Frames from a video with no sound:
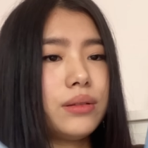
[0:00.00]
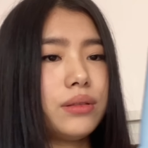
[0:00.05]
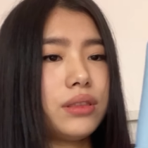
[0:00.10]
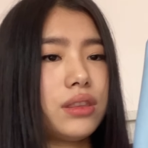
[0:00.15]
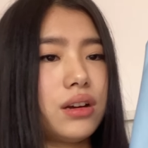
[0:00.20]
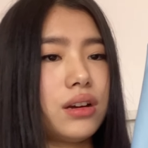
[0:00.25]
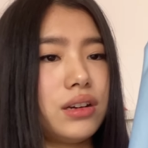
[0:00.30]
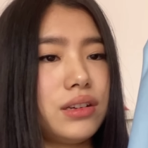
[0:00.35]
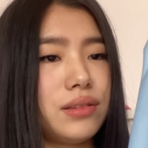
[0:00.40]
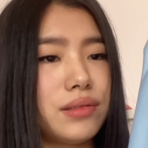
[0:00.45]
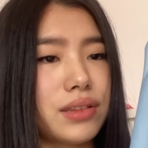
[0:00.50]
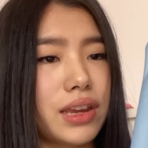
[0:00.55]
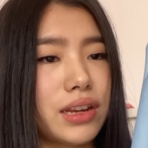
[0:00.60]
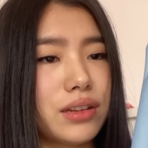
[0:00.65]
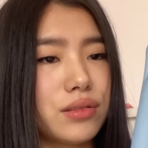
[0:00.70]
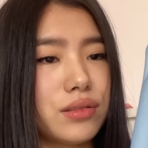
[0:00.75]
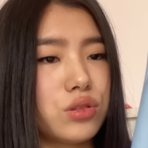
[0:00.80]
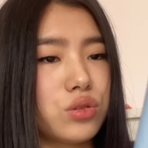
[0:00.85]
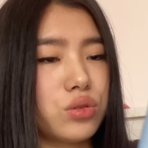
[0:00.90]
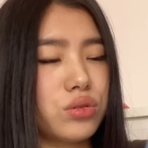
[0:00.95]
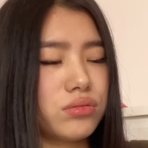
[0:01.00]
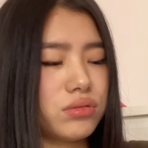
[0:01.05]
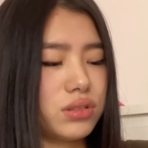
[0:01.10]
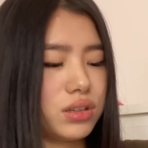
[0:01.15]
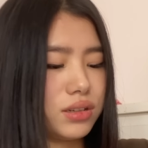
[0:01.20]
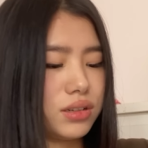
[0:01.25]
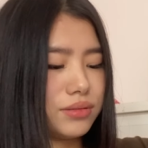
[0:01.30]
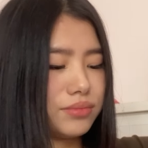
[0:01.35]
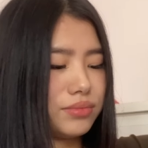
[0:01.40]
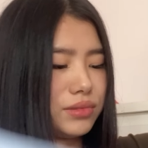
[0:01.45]
The inside is
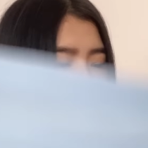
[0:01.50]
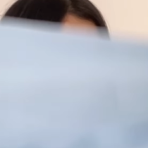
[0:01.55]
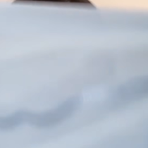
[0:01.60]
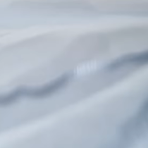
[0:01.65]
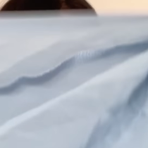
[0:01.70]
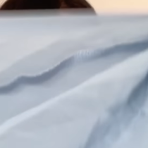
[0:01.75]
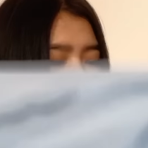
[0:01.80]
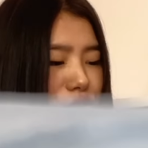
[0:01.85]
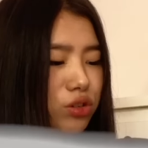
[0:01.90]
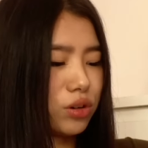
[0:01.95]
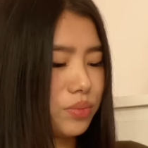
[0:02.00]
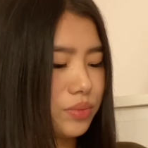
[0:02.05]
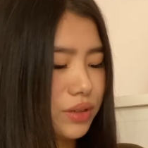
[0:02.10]
this backdrop